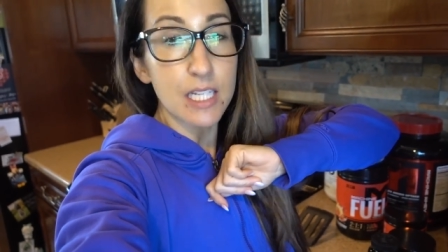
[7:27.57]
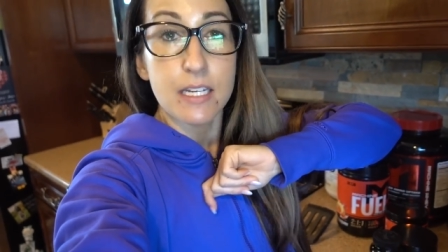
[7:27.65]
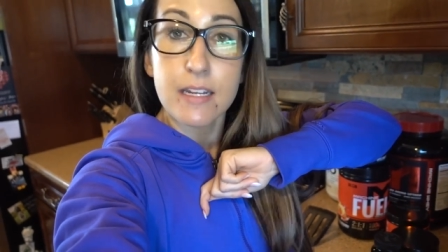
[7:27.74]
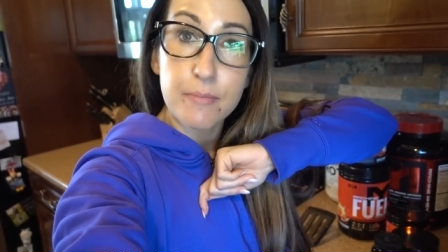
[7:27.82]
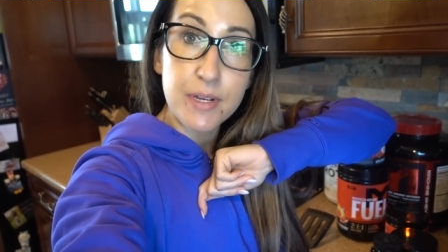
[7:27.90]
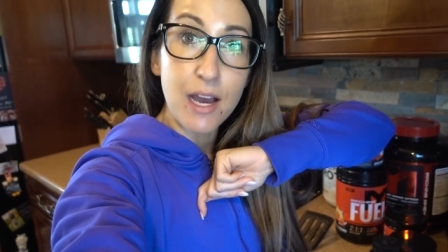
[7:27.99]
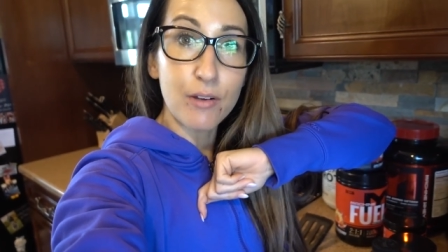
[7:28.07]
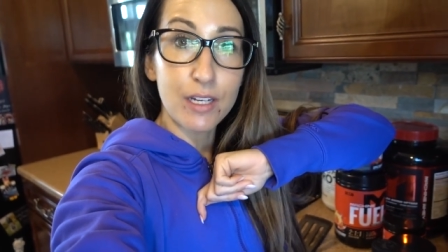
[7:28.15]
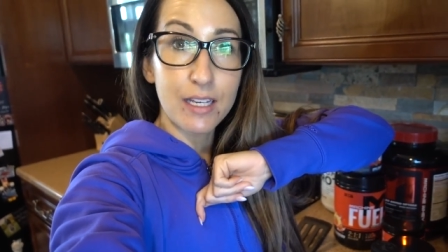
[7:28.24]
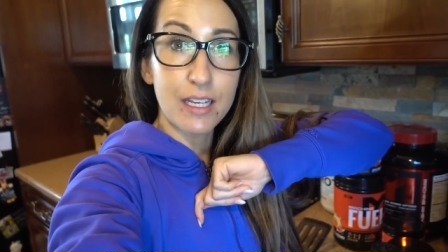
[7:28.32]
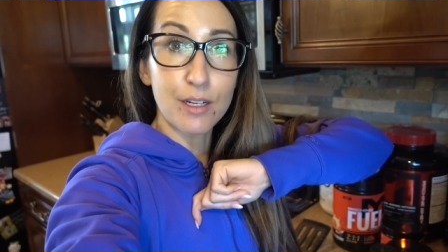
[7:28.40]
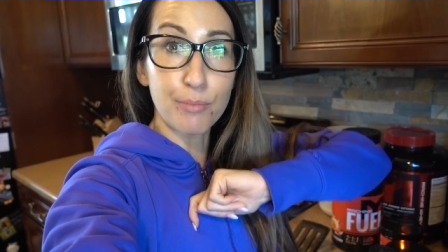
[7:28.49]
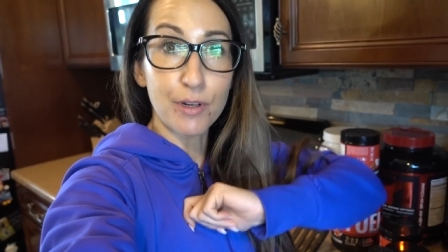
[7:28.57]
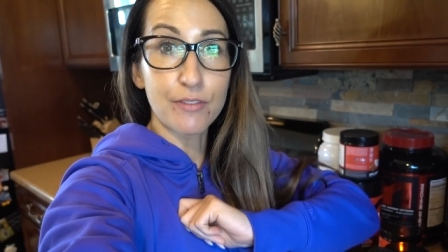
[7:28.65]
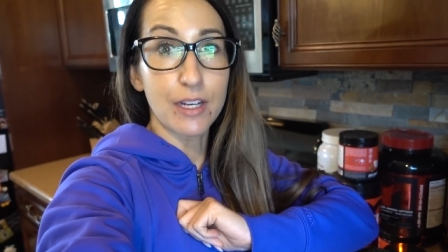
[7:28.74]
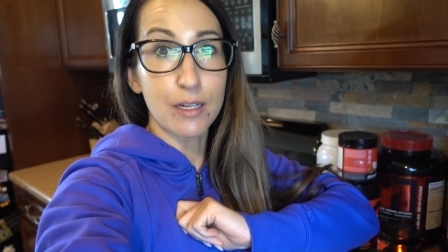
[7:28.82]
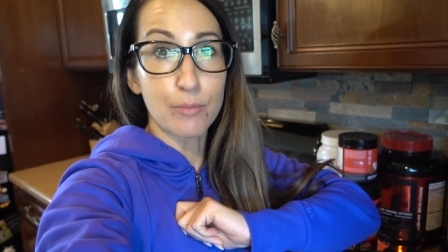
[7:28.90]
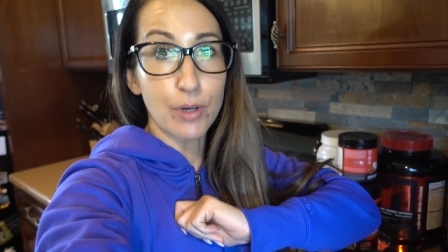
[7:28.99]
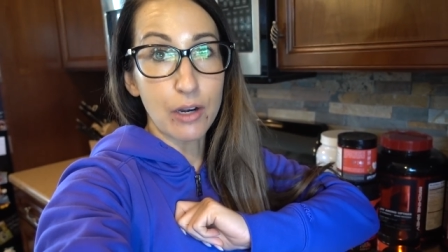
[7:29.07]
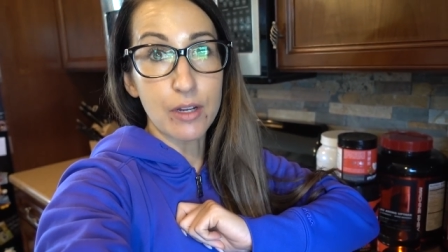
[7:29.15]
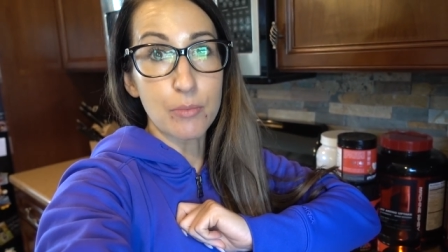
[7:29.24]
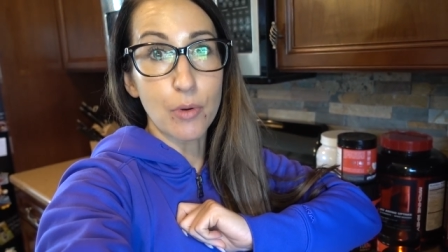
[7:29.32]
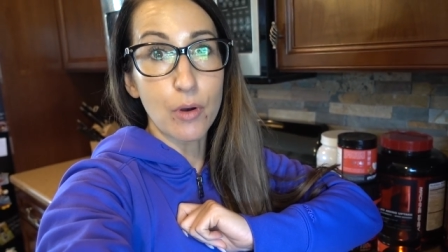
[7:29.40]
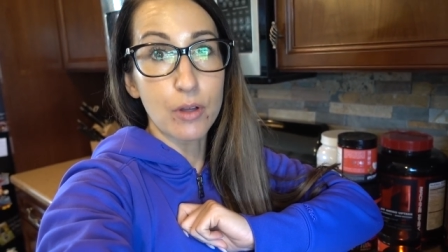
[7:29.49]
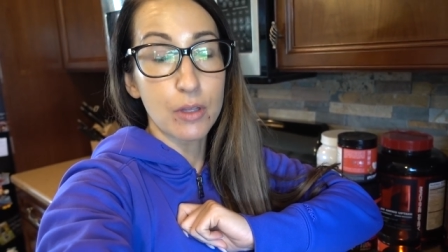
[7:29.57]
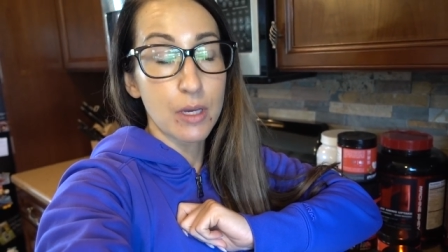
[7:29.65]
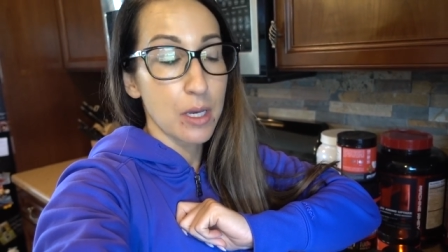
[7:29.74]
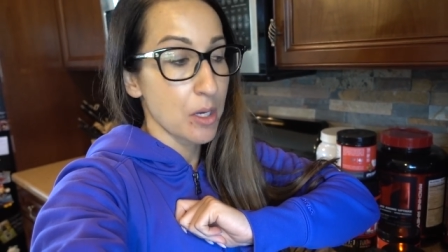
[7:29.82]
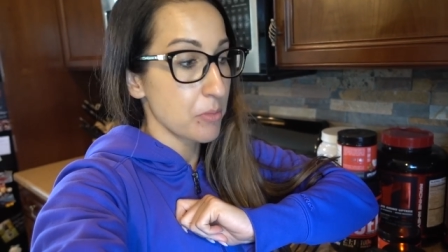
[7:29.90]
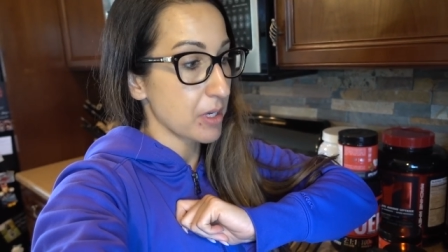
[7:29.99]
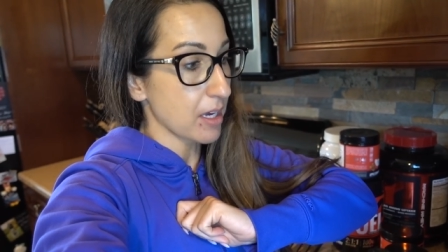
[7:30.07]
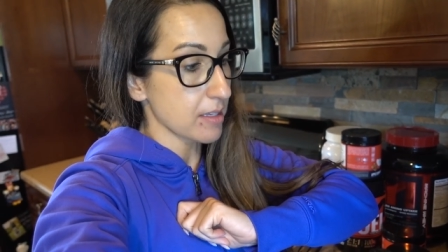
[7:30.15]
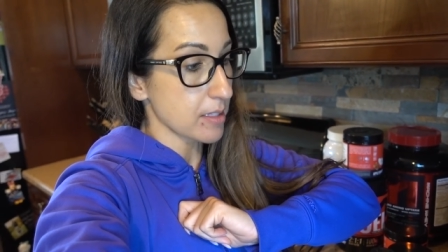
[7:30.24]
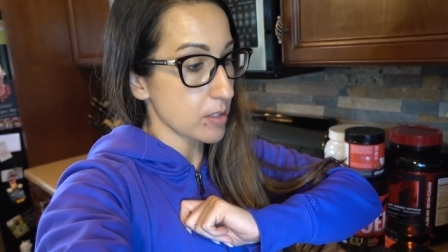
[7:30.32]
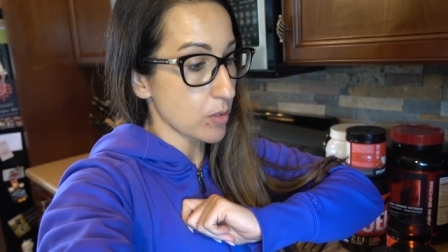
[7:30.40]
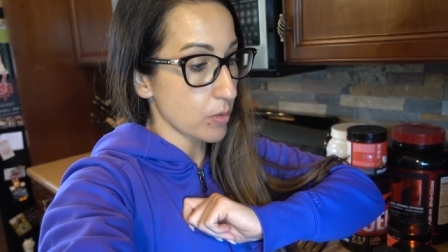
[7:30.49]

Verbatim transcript: And I'm now gonna eat a Per Vitam brownie bowl because it's